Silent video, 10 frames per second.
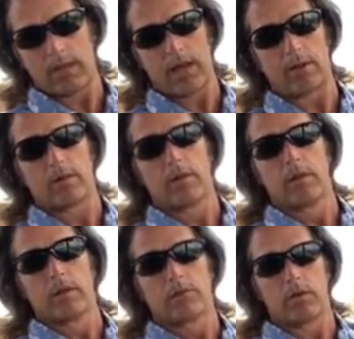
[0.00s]
That.
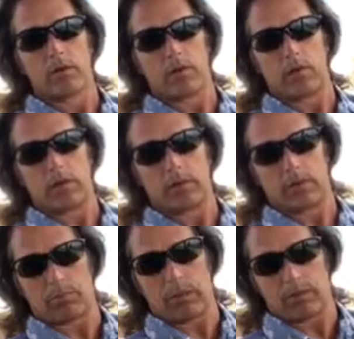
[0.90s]
So it
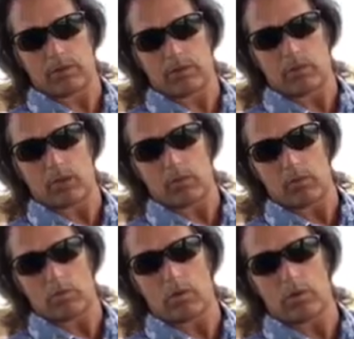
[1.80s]
is basically going
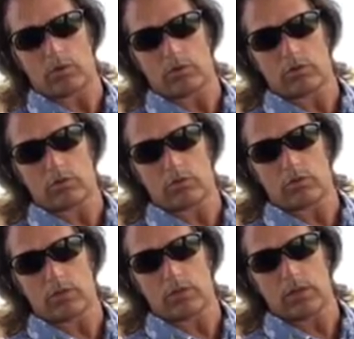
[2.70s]
1,
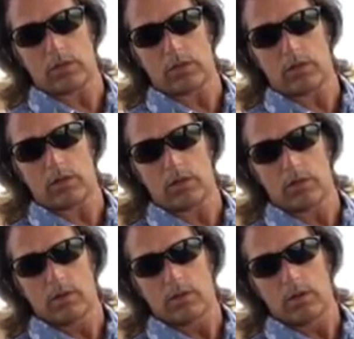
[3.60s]
2,
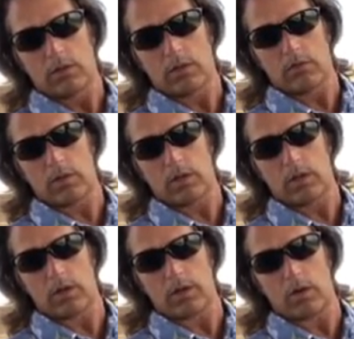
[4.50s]
3,
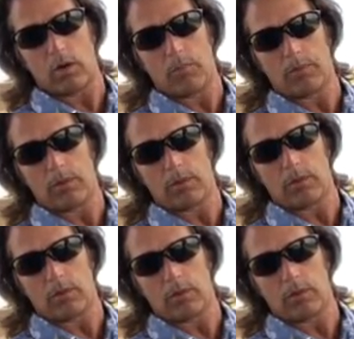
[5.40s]
3, and then open.